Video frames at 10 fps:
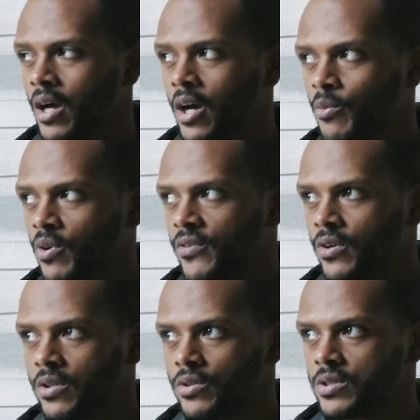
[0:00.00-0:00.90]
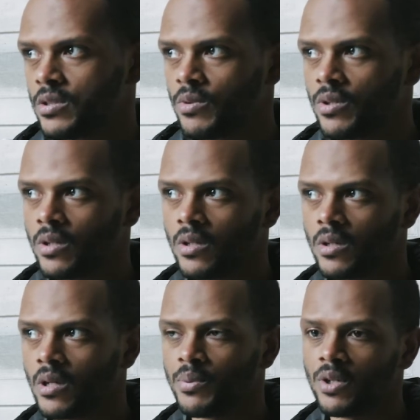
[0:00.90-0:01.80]
now I work very closely with
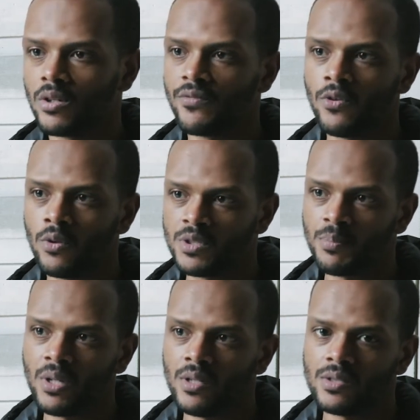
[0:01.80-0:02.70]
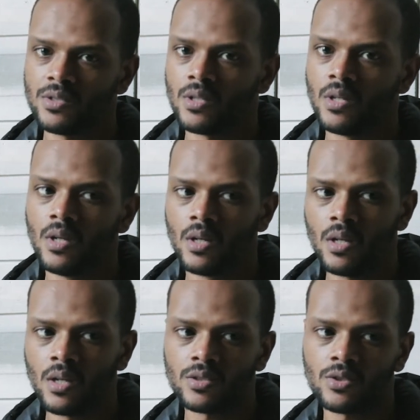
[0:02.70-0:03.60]
a company called Foam Space,
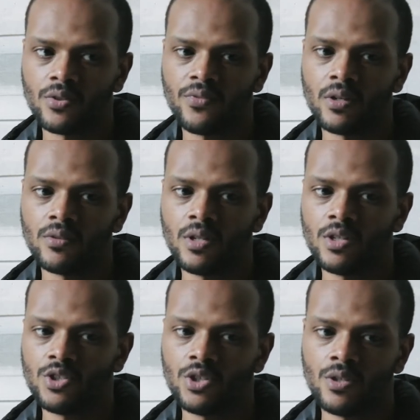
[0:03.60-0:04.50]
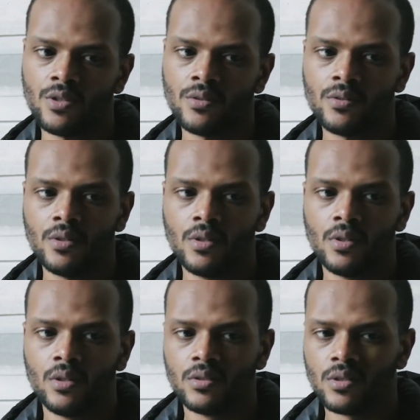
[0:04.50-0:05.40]
IXO
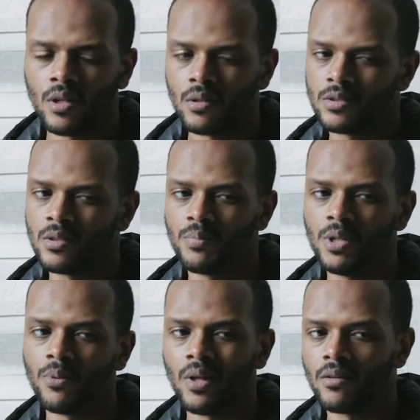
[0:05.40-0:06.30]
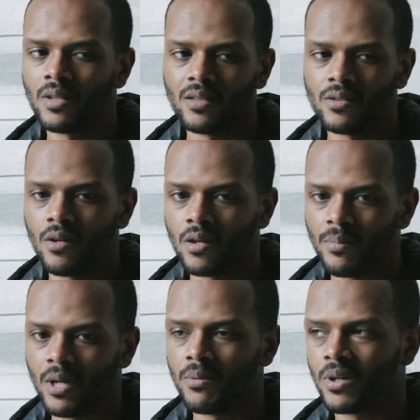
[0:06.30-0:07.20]
Foundation, some people I would like to talk
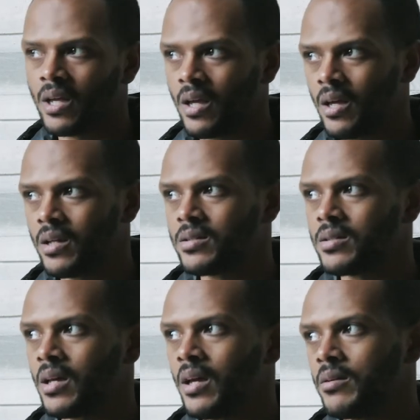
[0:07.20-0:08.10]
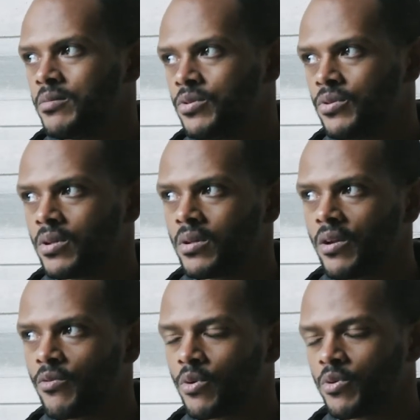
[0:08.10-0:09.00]
about but can't. I'm doing a
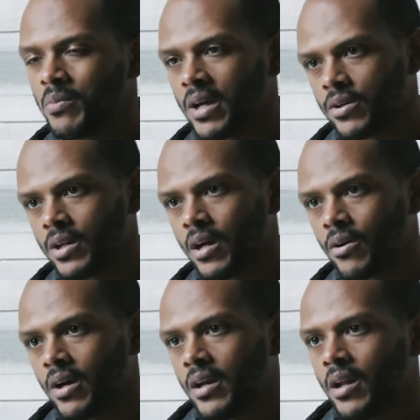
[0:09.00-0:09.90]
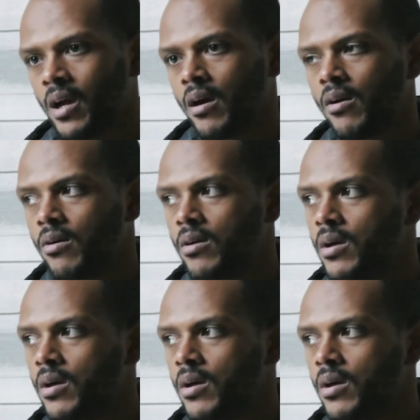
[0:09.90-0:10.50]
lot of work with MakerDAO right now.